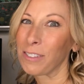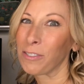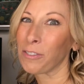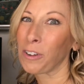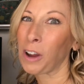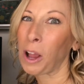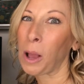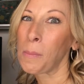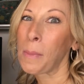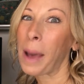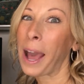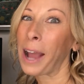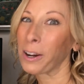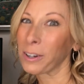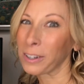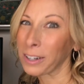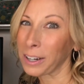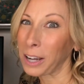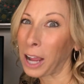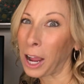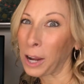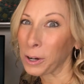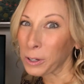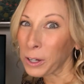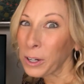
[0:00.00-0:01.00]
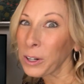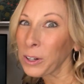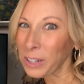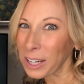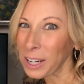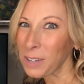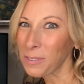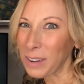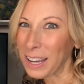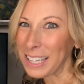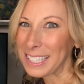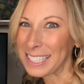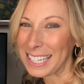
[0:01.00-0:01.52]
from our current
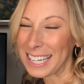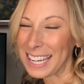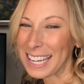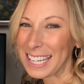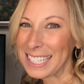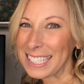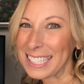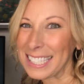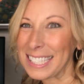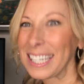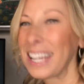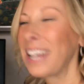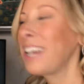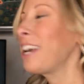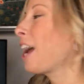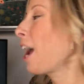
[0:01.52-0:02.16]
residents.